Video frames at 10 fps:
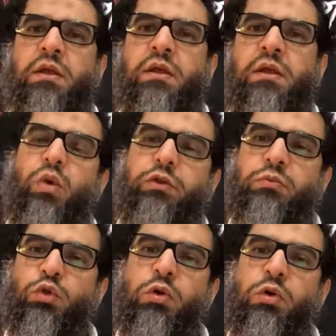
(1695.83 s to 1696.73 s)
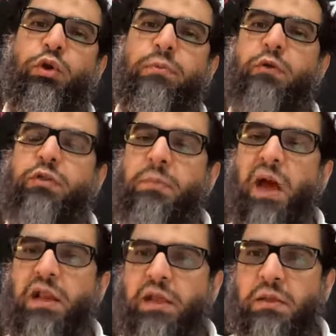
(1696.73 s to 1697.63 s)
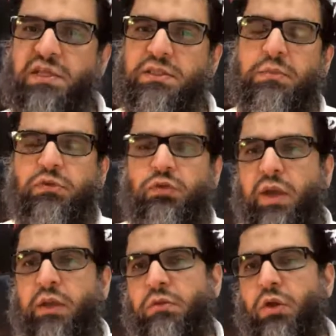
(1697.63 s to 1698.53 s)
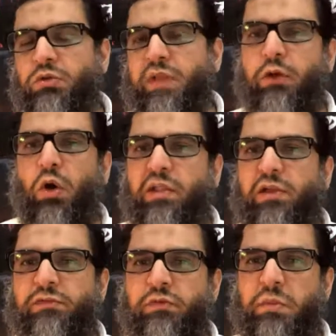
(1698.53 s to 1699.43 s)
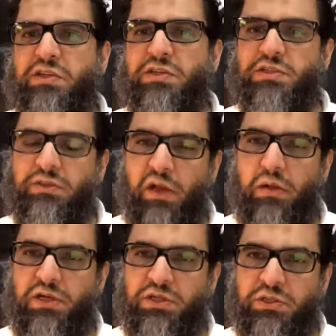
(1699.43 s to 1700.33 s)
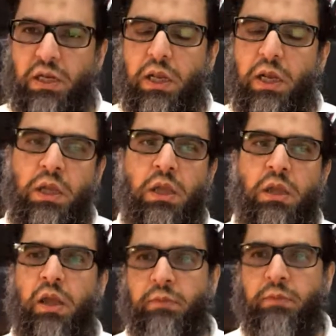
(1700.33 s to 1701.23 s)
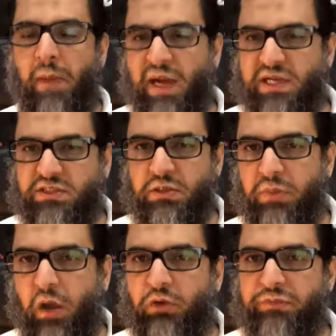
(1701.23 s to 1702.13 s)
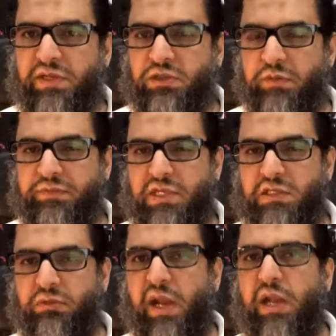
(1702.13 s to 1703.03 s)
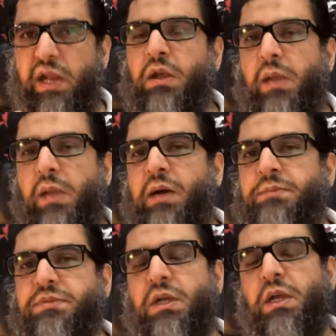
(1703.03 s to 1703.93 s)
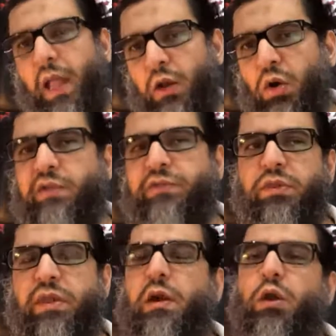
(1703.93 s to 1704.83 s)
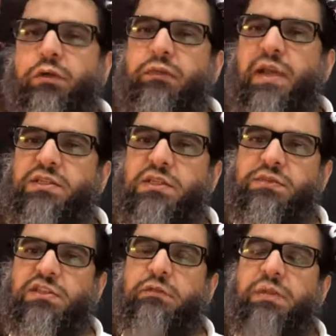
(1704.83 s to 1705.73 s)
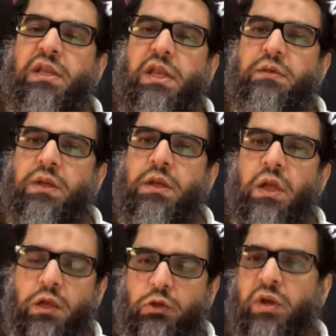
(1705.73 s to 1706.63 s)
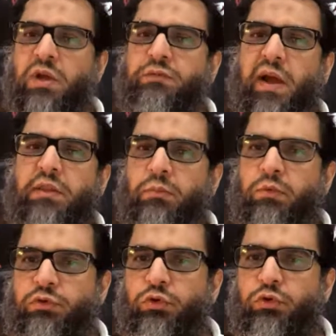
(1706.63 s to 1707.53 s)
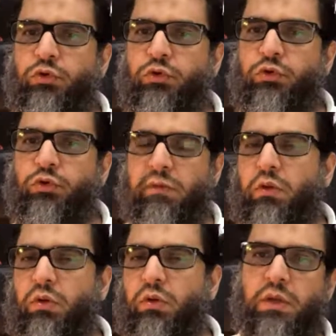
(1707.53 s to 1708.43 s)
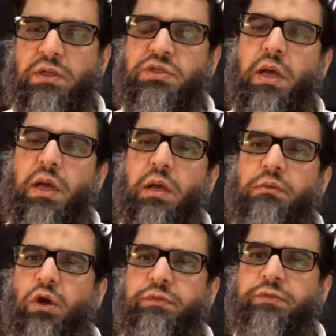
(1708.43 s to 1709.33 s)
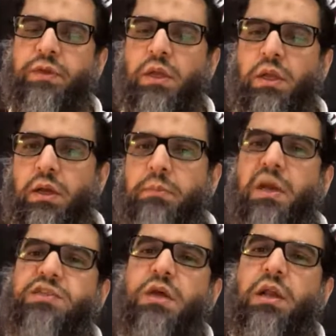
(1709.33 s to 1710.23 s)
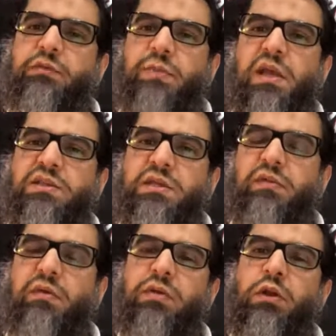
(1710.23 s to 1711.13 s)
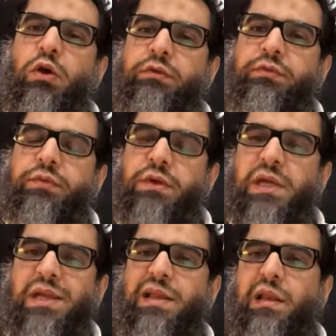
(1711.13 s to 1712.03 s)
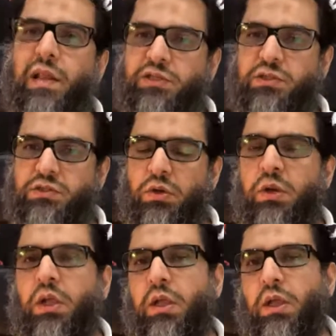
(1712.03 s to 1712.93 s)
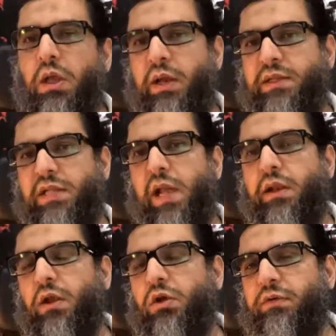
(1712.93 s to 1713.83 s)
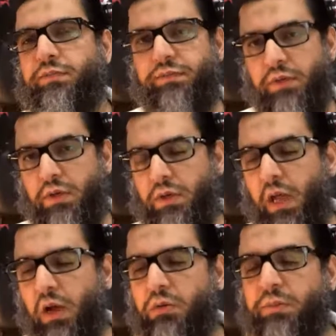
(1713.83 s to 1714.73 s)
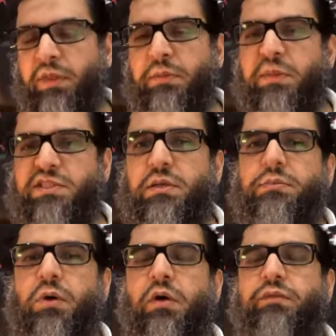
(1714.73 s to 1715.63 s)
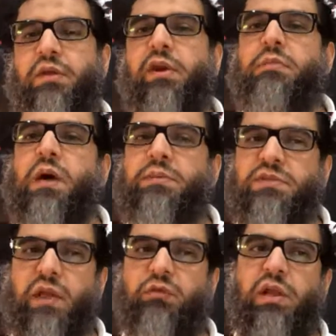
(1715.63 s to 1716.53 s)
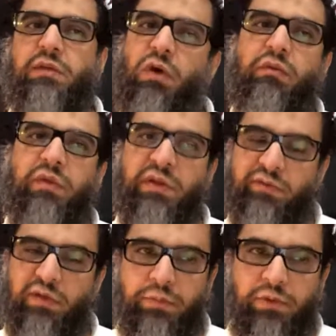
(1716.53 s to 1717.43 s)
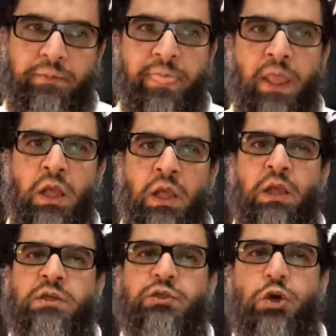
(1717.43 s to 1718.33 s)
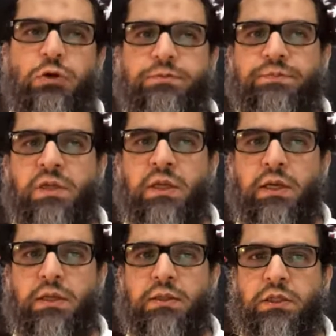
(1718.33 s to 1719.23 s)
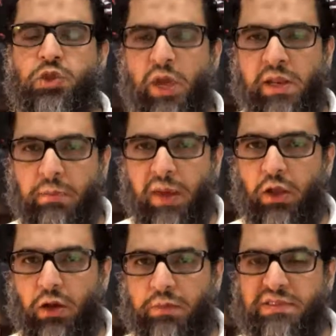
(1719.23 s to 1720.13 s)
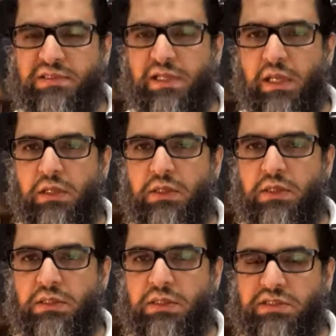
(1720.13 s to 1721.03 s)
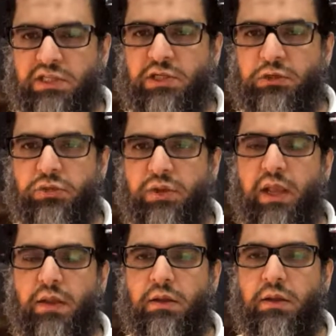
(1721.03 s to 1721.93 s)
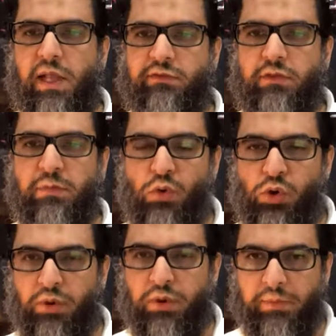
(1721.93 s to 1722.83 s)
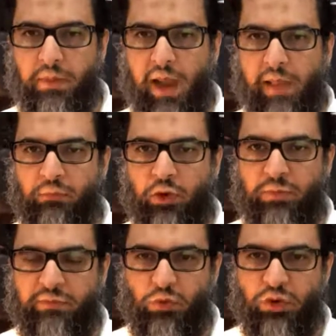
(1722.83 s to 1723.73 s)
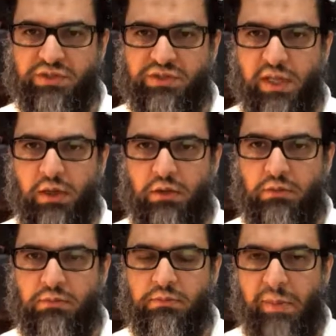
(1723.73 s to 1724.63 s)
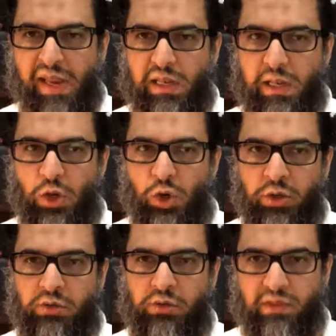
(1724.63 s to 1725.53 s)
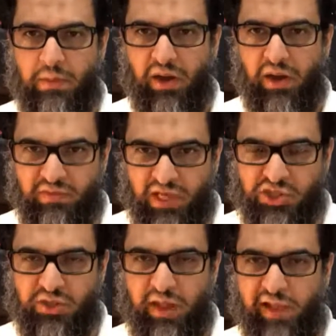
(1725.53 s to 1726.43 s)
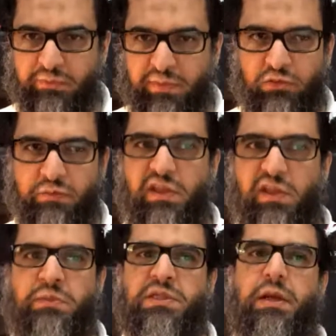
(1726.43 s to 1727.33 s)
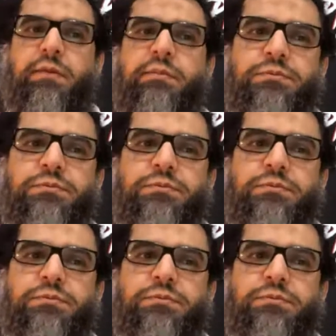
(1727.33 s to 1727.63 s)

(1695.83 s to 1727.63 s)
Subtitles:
If you want to know more about the Maliki mazhab, you can, that all that information is available, inshallah, amongst the biographies of these great imams. And also there are a lot of lectures which have been given. You can find them on YouTube and have a look, inshallah. A lot of, mashallah, speakers have given a lot of detailed lectures on understanding of how the mazhab of the great imams actually evolved and developed. So, in my, obviously, the session today, I'm going to be focusing mainly on the summarization aspects of these mazahib.